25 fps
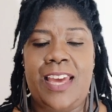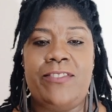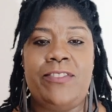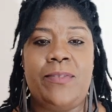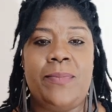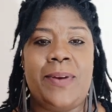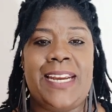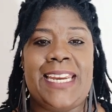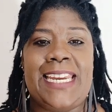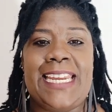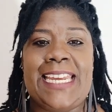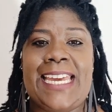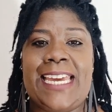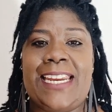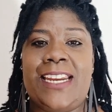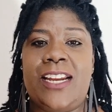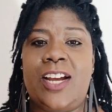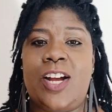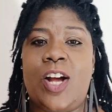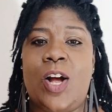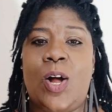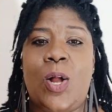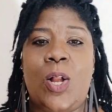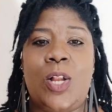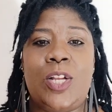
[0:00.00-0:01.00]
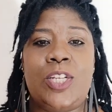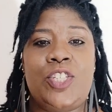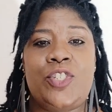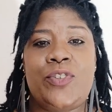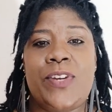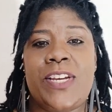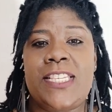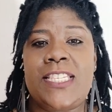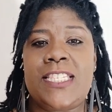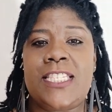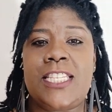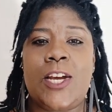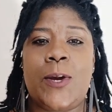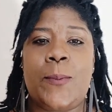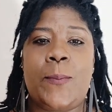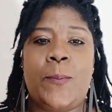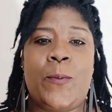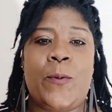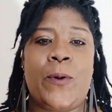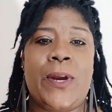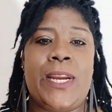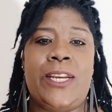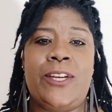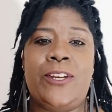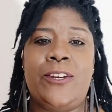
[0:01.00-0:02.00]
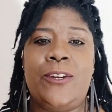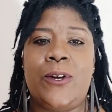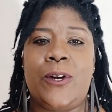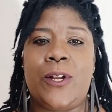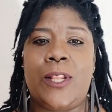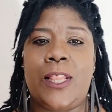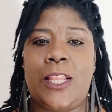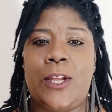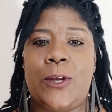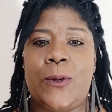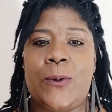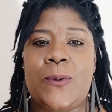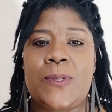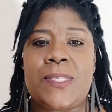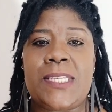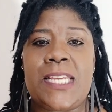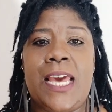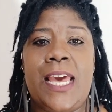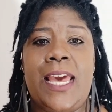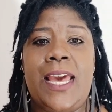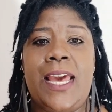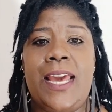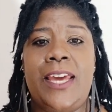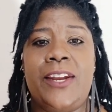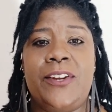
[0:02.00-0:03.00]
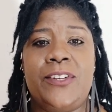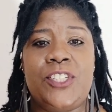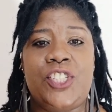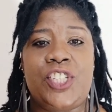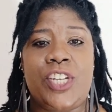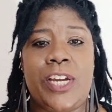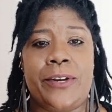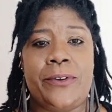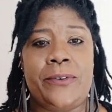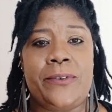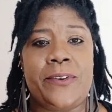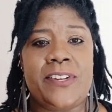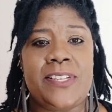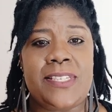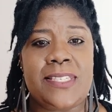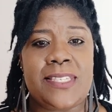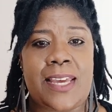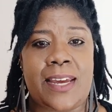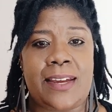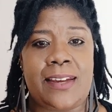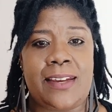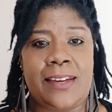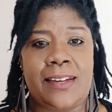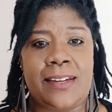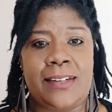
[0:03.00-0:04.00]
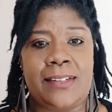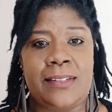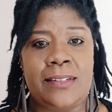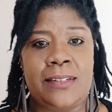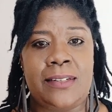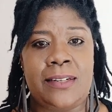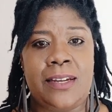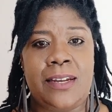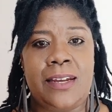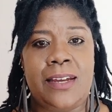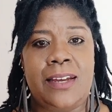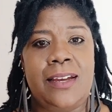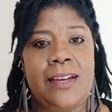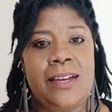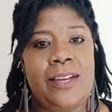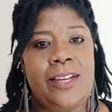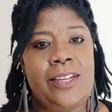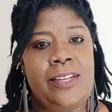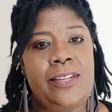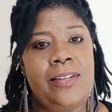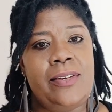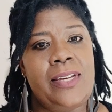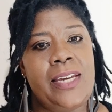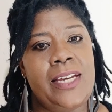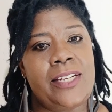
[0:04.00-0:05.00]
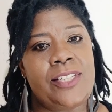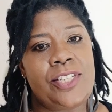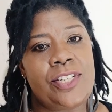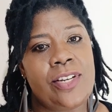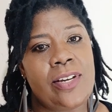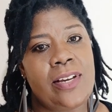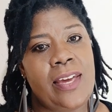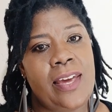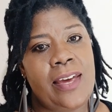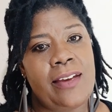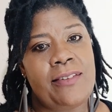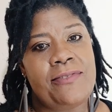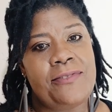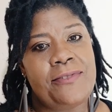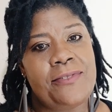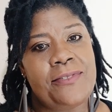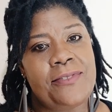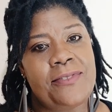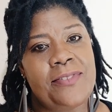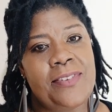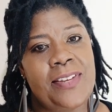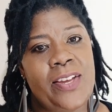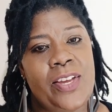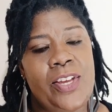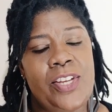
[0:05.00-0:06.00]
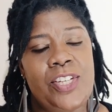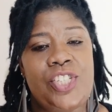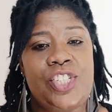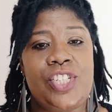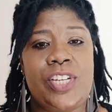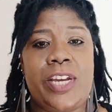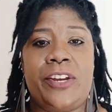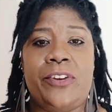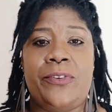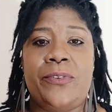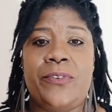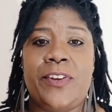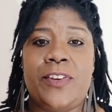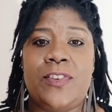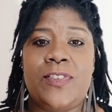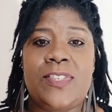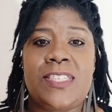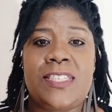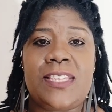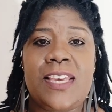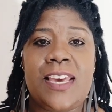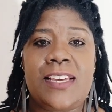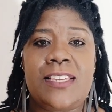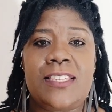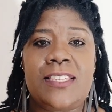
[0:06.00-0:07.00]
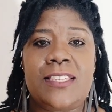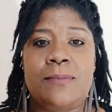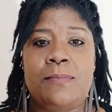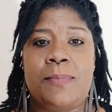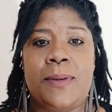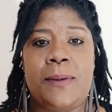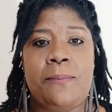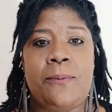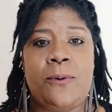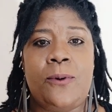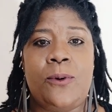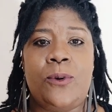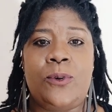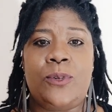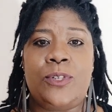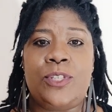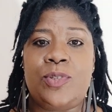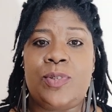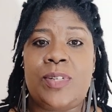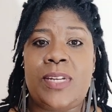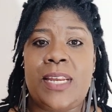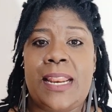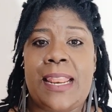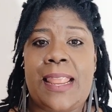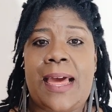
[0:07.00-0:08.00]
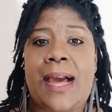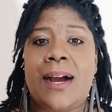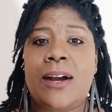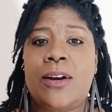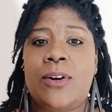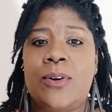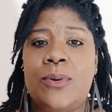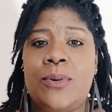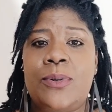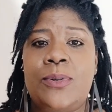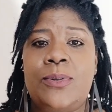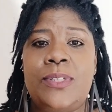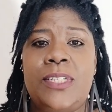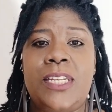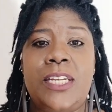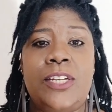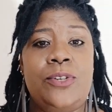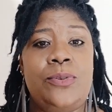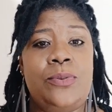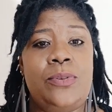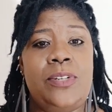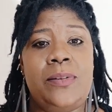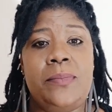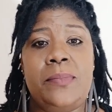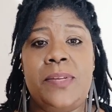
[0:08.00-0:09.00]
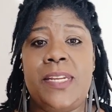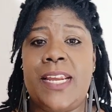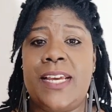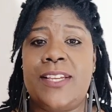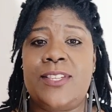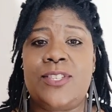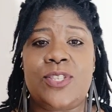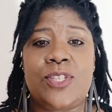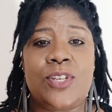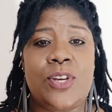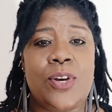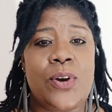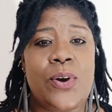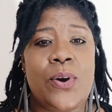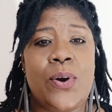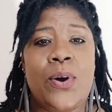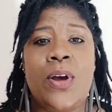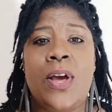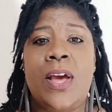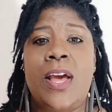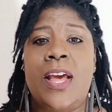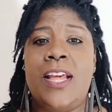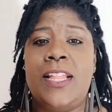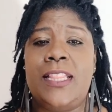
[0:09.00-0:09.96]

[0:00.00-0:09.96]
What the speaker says: Everybody get all dressed up, brand new clothes, and on January 2nd, you get your gift. January 6th, people go to the laku, they do illumination,